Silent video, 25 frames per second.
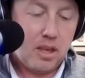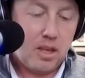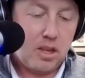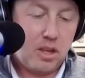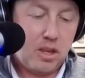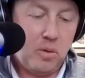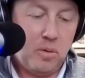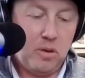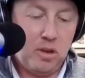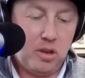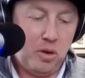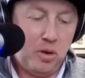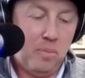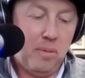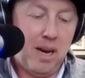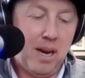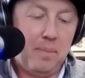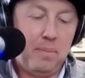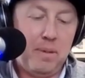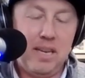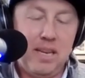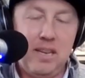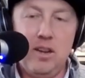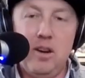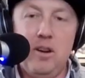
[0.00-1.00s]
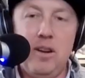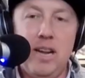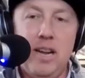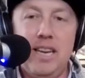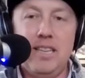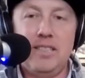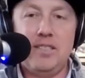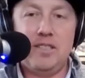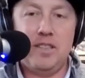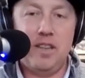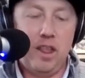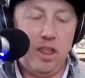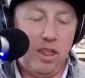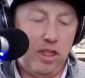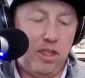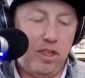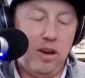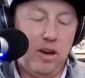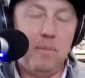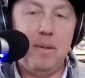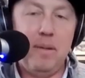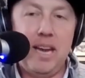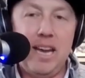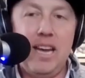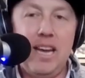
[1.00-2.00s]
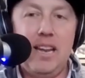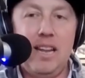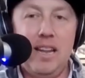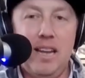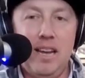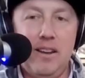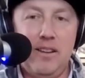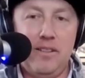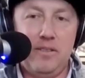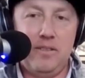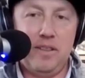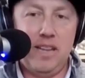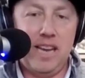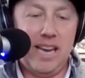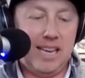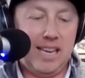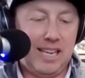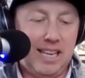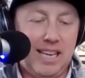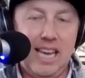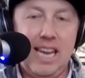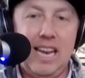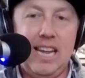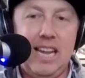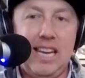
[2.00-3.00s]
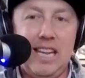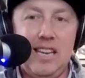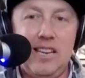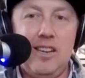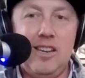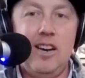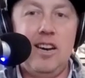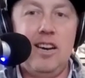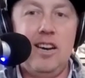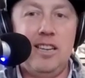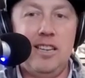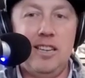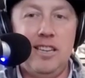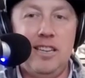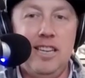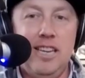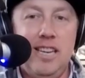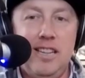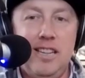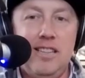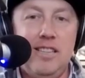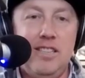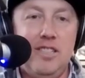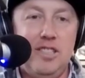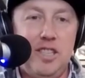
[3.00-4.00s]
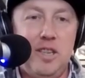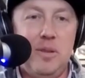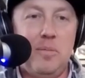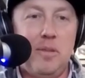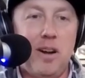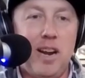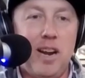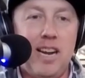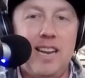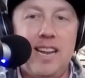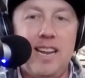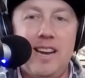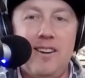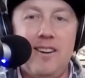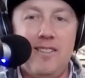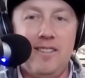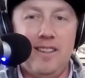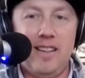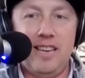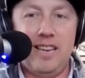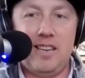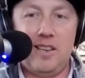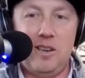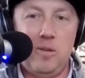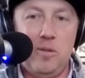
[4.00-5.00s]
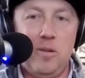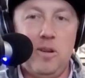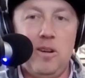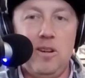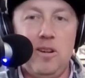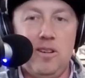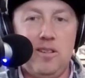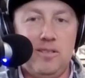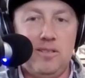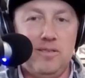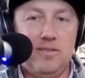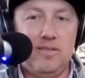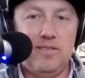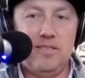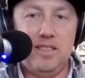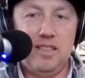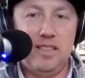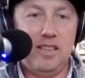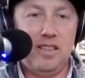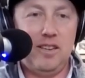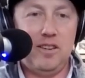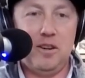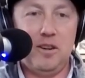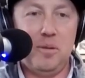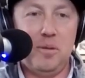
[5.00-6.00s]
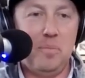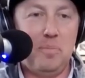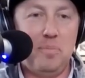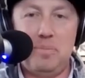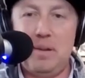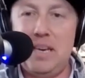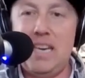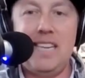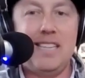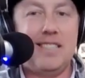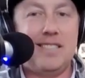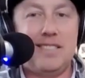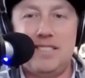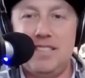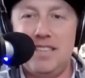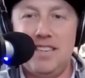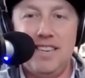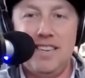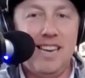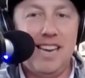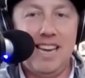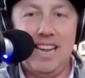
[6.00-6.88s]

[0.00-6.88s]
you might be known as the man at getting it done in the gym right now. Like you're a beast.